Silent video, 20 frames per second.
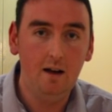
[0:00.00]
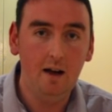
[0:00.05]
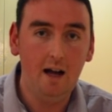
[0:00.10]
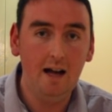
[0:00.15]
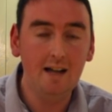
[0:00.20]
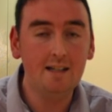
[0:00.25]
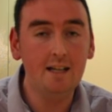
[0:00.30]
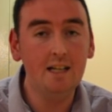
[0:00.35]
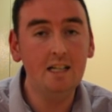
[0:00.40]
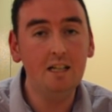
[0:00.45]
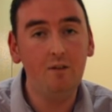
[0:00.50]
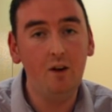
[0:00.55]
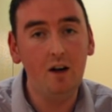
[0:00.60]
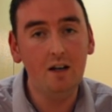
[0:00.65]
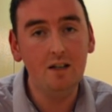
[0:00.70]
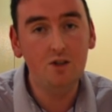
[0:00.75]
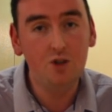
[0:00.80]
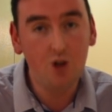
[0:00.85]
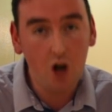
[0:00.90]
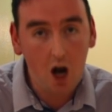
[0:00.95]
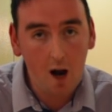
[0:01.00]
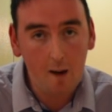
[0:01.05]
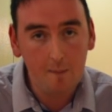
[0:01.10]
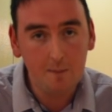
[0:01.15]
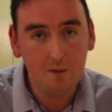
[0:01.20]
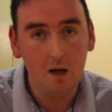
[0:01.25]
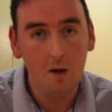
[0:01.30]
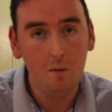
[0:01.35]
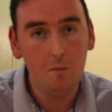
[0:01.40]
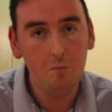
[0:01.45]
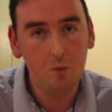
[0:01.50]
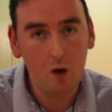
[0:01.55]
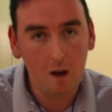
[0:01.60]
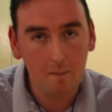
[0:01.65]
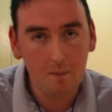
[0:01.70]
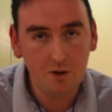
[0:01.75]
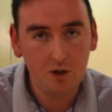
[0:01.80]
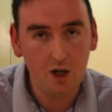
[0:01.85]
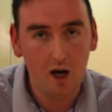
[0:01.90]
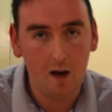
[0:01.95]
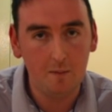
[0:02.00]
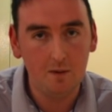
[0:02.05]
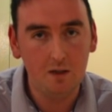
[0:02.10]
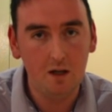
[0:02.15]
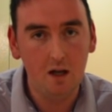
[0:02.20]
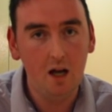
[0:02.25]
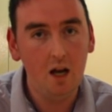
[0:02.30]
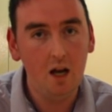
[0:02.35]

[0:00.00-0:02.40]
Incentivise jobs, proper jobs,